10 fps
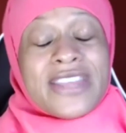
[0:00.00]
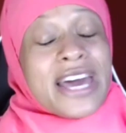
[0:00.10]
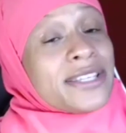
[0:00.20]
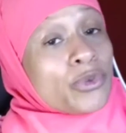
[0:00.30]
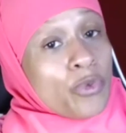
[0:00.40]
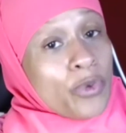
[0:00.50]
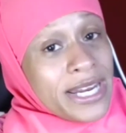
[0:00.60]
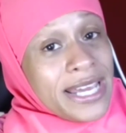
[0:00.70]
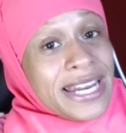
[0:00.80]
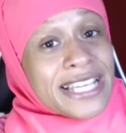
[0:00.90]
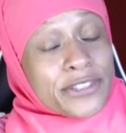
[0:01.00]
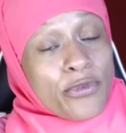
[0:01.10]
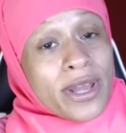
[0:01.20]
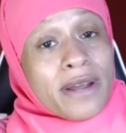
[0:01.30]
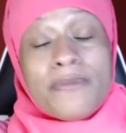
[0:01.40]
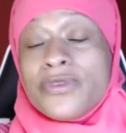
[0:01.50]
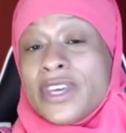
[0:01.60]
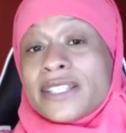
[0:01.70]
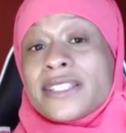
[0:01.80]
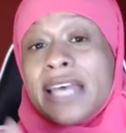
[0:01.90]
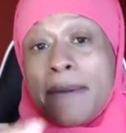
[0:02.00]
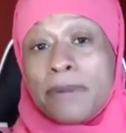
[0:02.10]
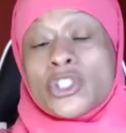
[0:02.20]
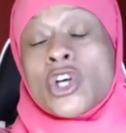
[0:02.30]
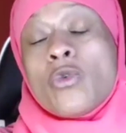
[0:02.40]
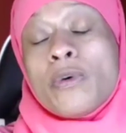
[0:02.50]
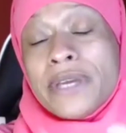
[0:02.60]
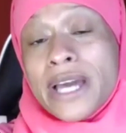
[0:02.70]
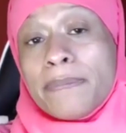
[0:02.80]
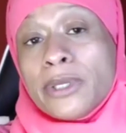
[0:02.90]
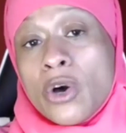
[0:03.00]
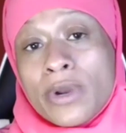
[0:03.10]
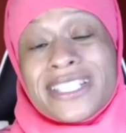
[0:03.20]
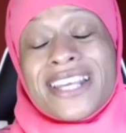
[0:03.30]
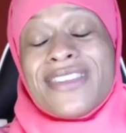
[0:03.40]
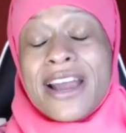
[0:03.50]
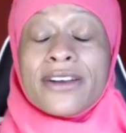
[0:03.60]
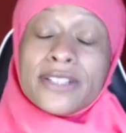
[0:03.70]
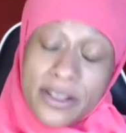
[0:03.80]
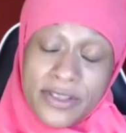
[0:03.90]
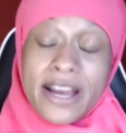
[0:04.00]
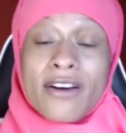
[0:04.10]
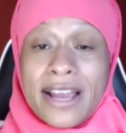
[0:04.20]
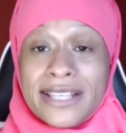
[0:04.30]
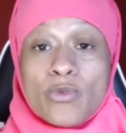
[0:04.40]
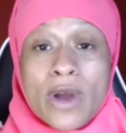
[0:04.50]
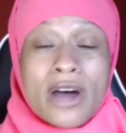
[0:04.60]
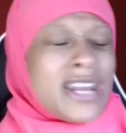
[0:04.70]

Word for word: That is Reading is Freedom. This episode will be uploaded to that to there as well.